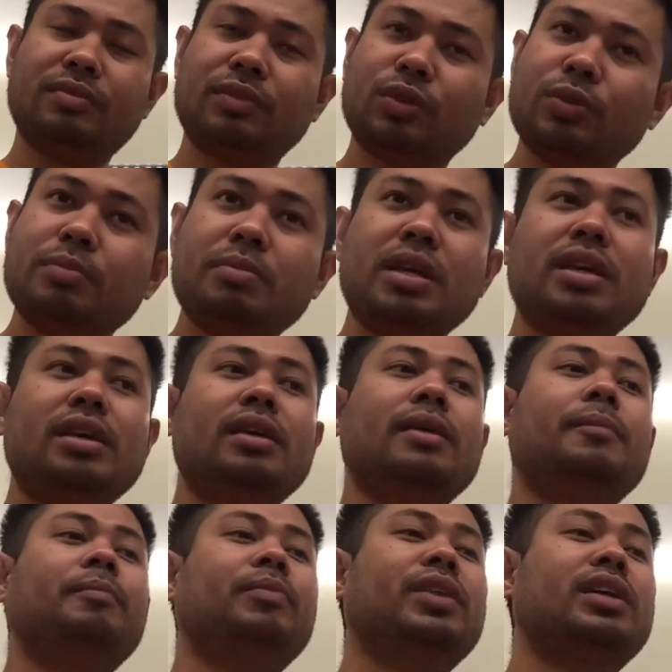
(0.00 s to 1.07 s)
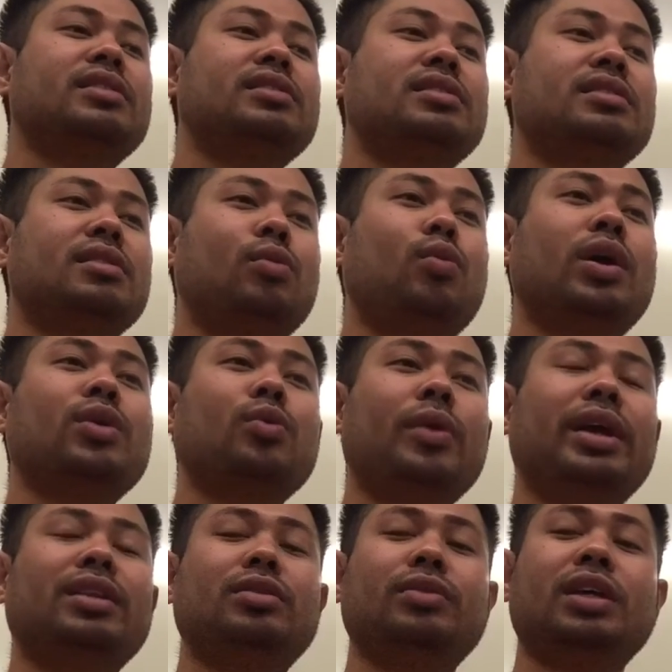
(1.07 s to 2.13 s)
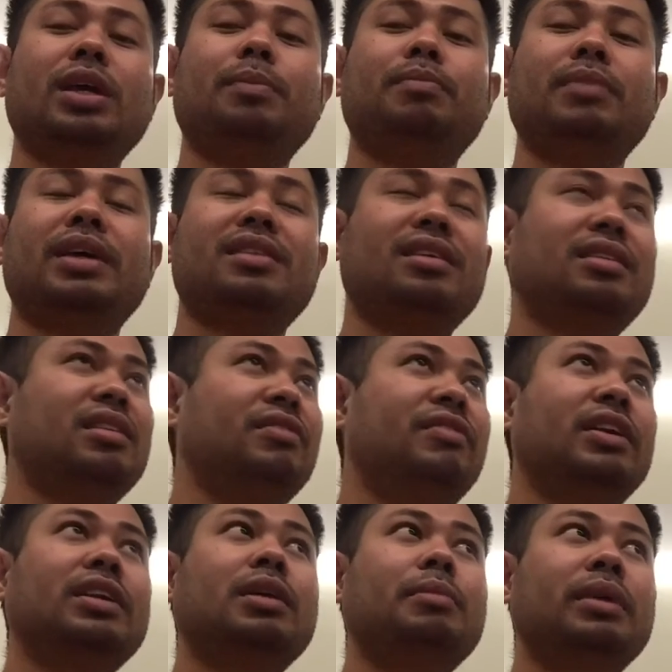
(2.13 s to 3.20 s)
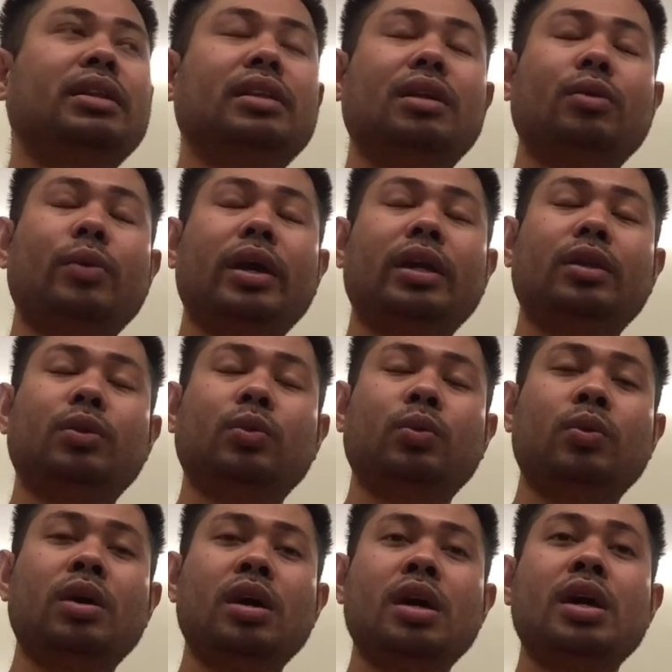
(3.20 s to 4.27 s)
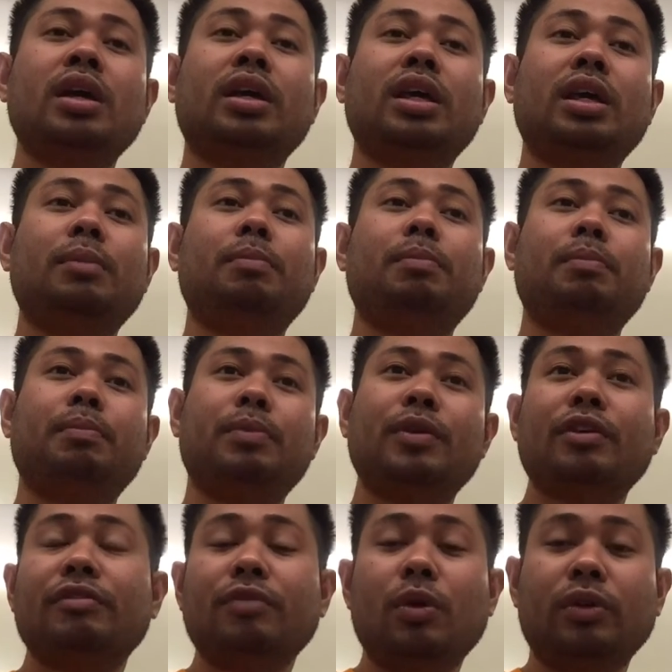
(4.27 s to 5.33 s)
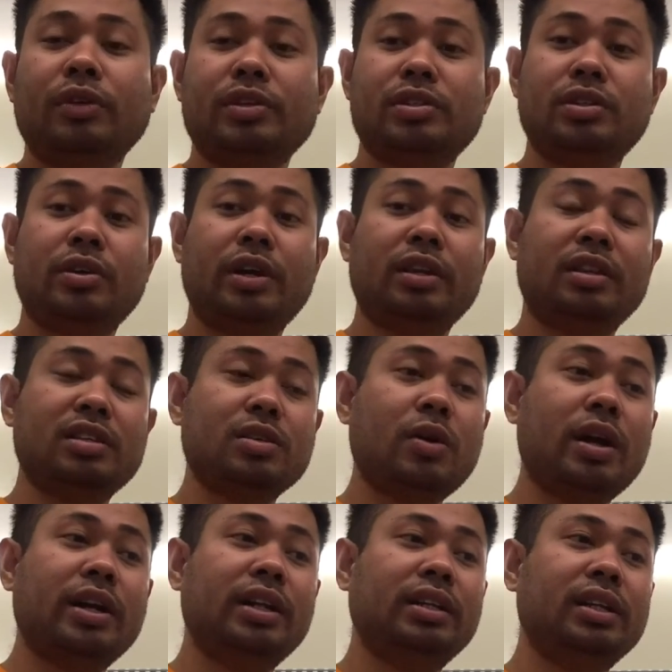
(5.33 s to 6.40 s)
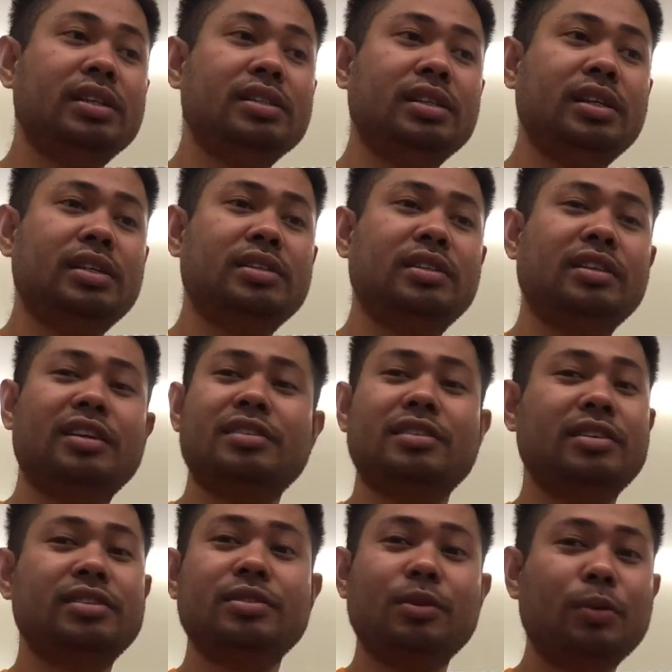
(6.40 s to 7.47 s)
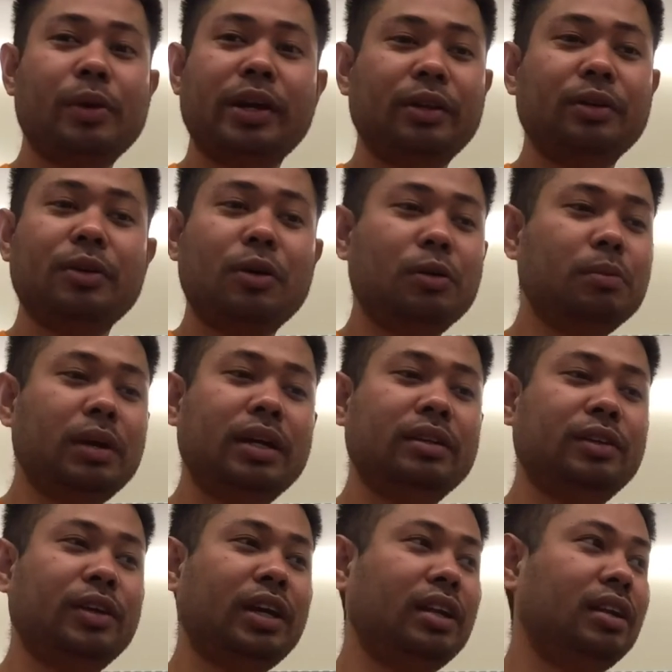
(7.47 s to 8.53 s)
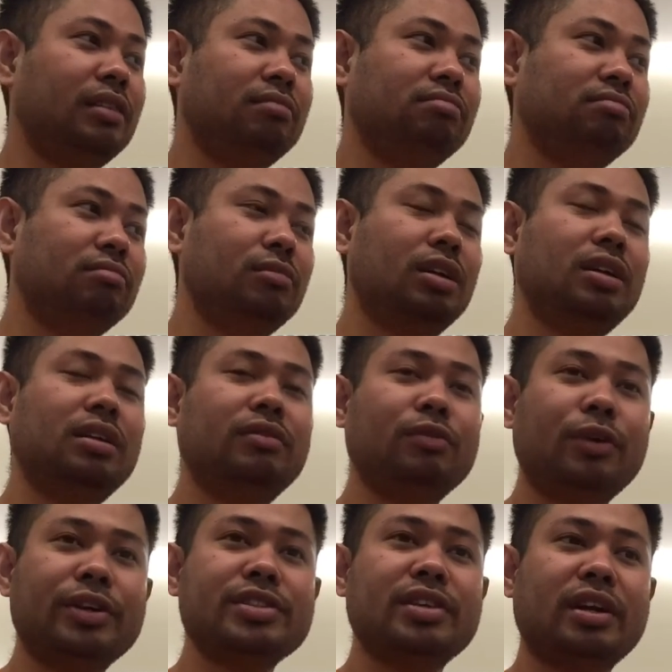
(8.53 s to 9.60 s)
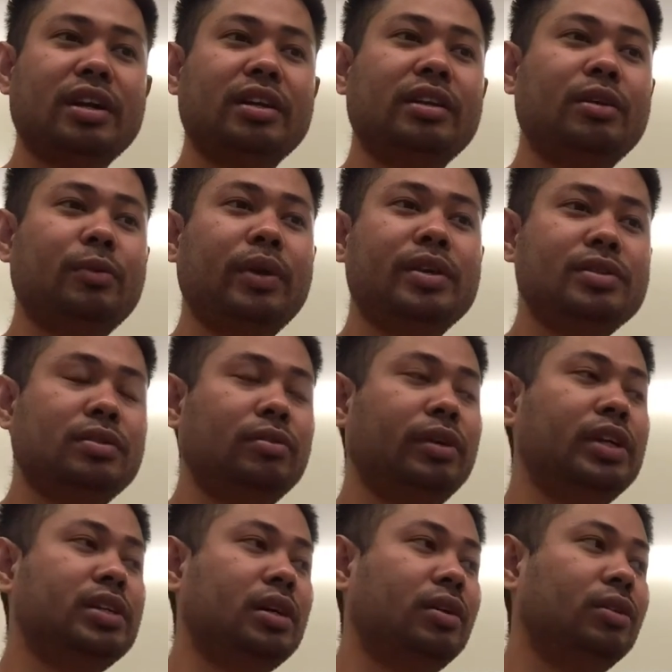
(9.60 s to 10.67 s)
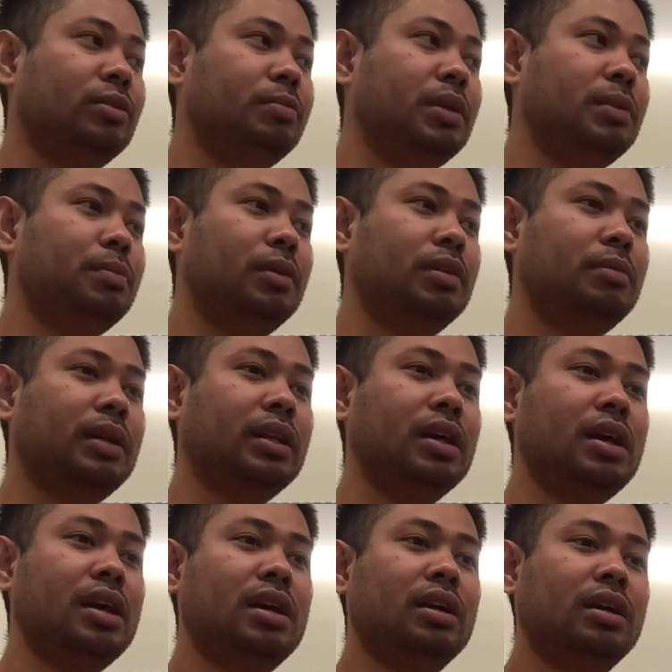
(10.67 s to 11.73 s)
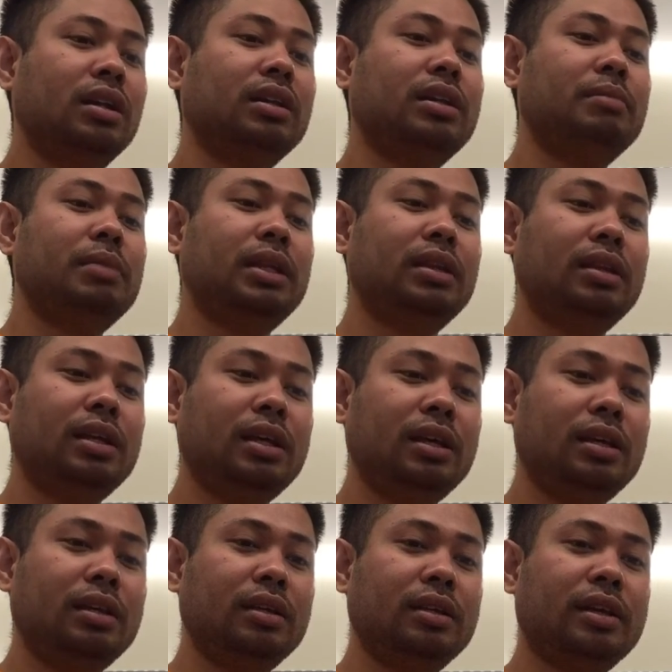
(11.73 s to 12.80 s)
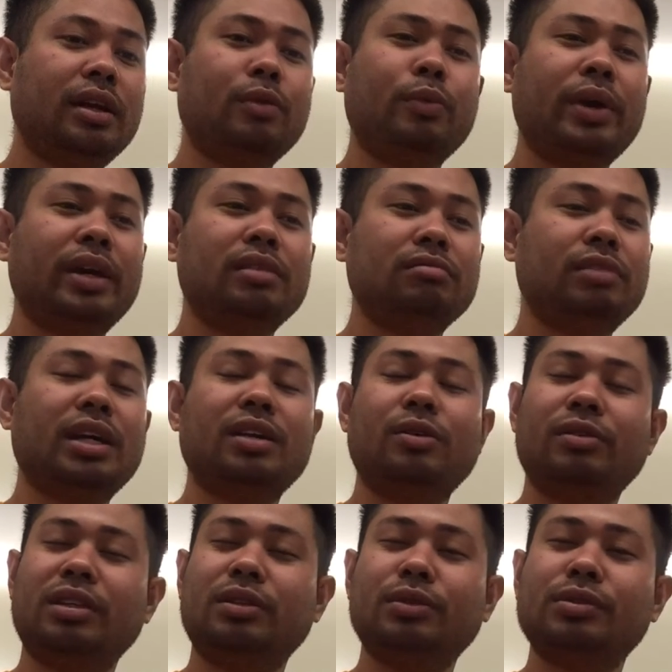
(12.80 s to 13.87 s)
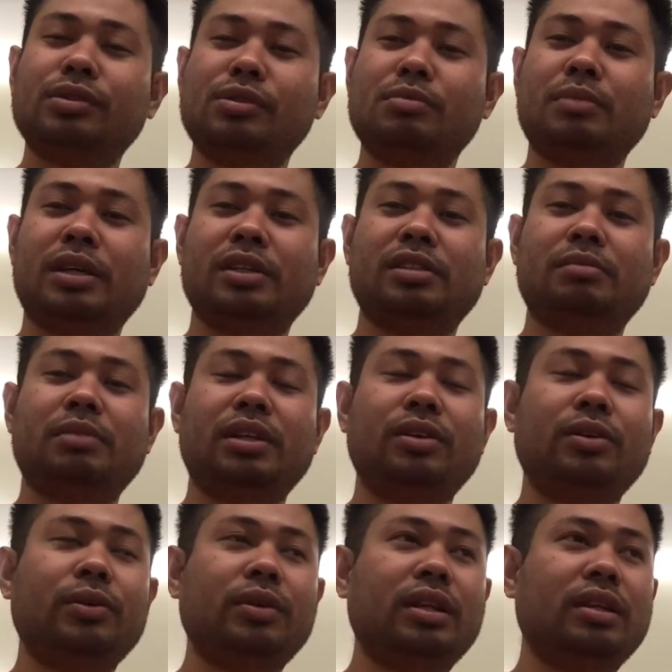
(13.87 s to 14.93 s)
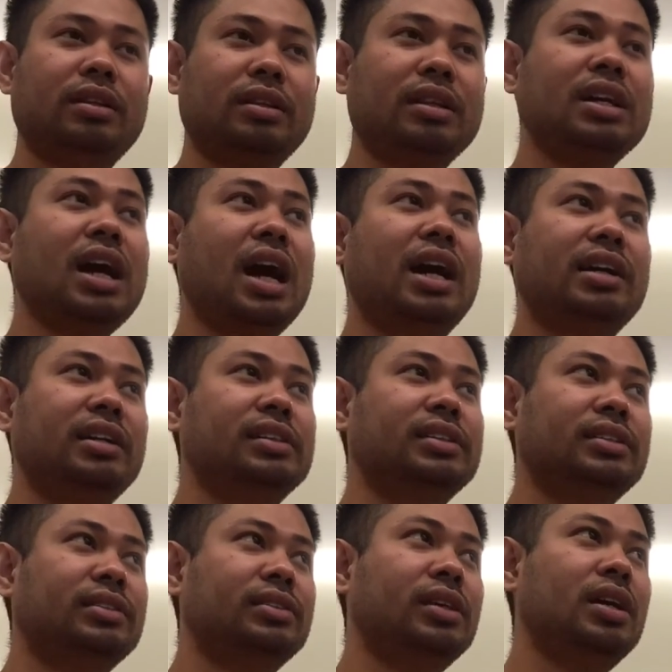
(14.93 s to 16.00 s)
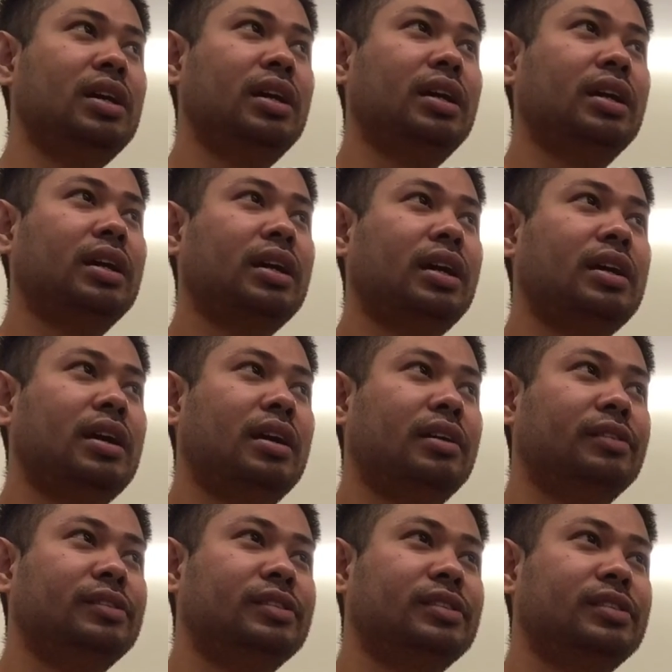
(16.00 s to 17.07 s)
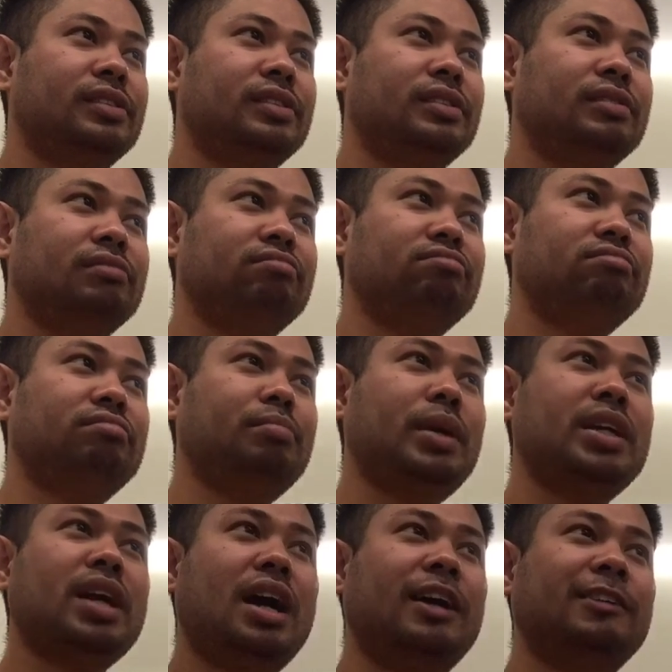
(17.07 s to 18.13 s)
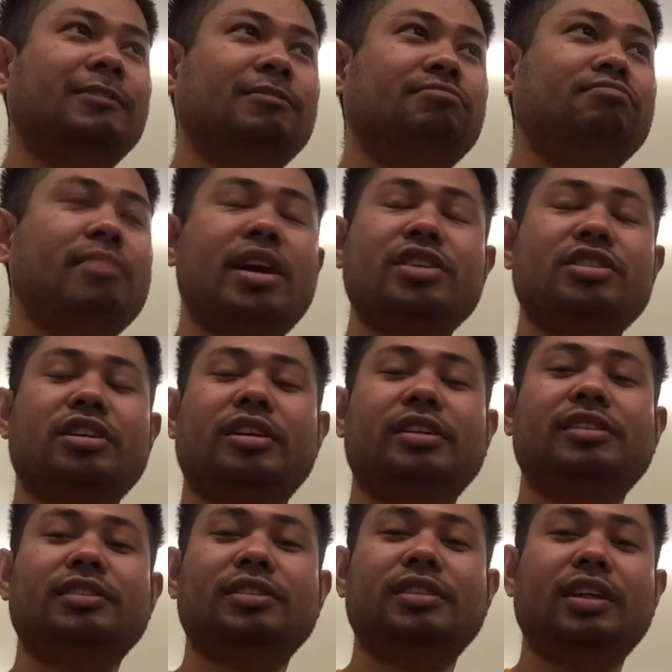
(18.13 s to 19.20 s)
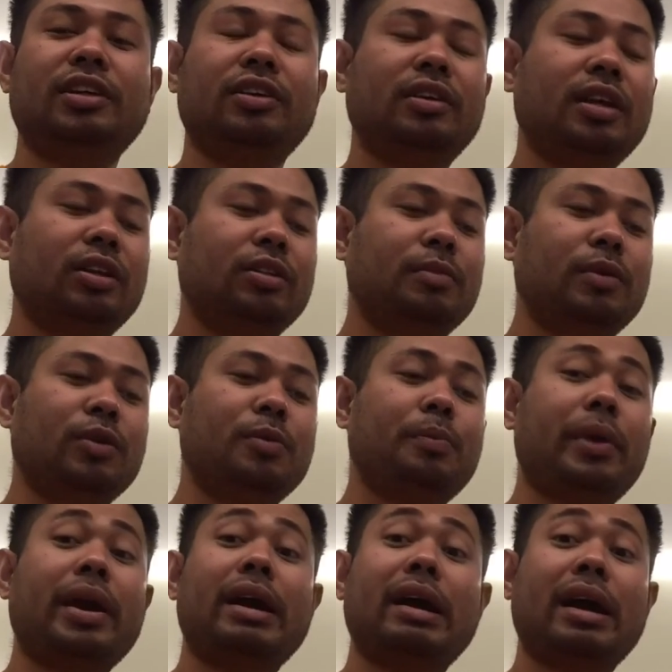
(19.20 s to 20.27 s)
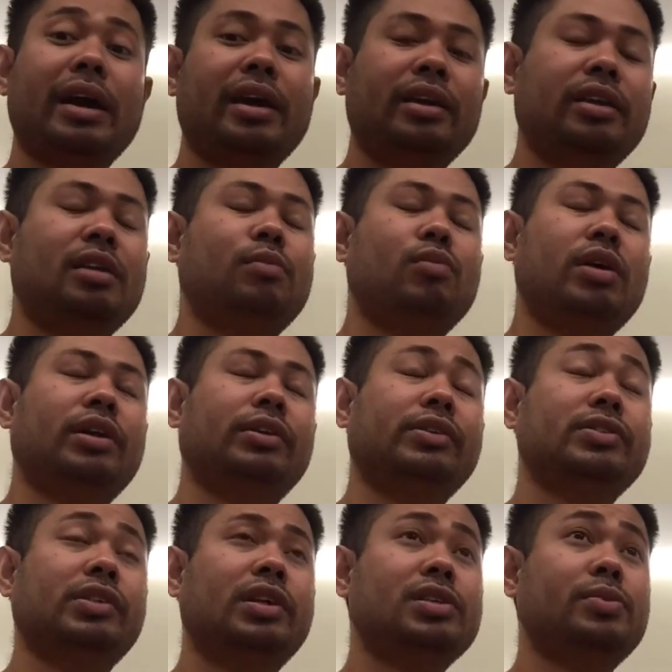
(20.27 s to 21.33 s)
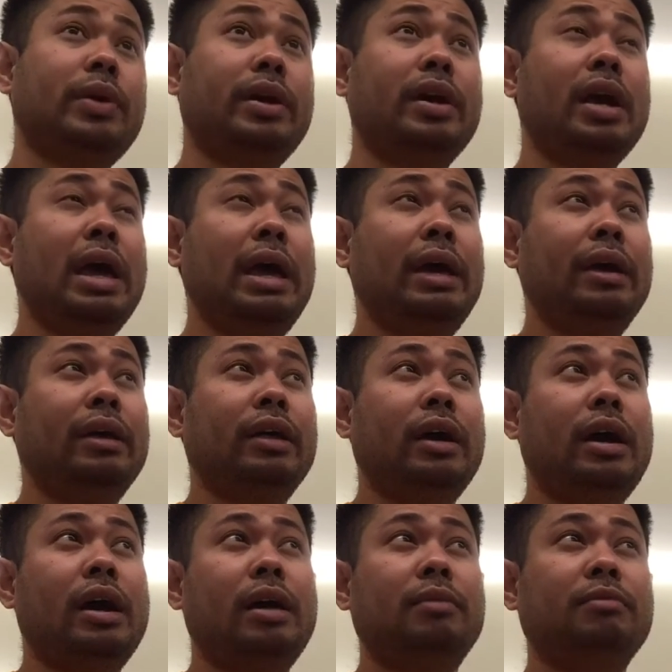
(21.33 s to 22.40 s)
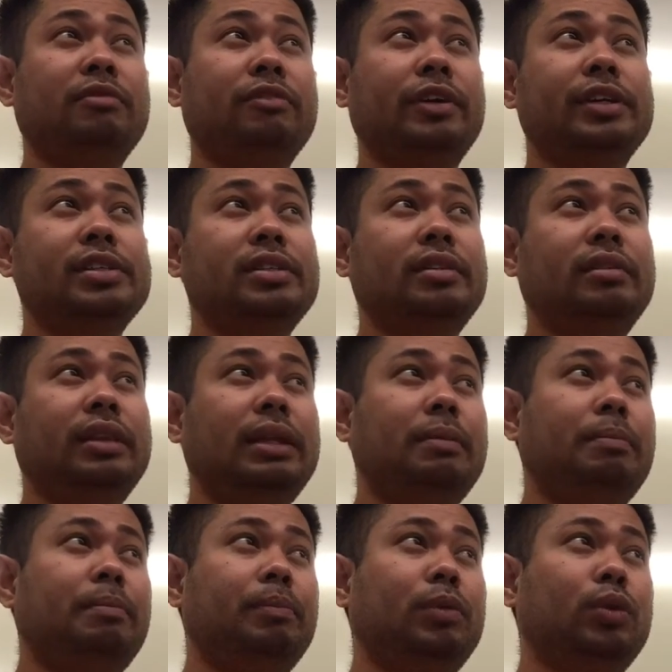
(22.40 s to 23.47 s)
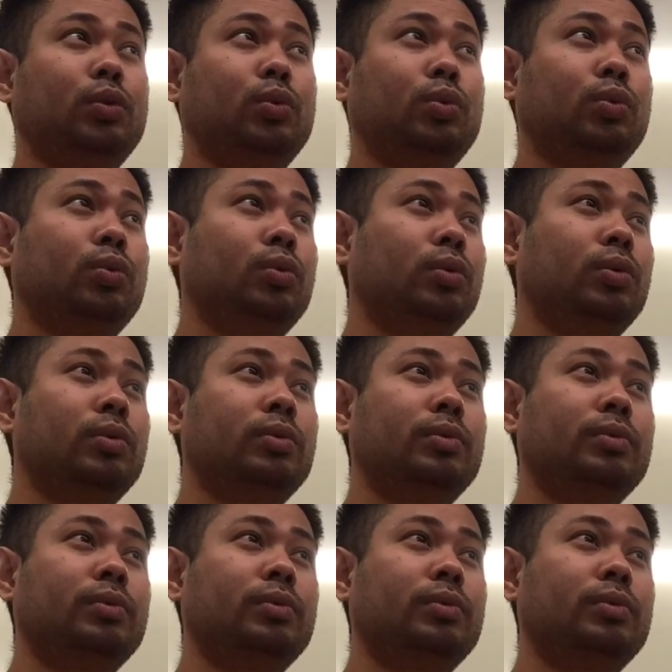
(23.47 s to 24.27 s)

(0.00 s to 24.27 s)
to me, that's one way to keep, I think the fundamental way to keep your focus during this quarantine season, because there's nowhere to go, man. You cannot, well, of course there are other ways to reach out to people, but ultimately we can only do so much. But you know that God is kanang beyond measure, so di gid nato ma-compare ang kaya niya buhaton. So that's why first tip to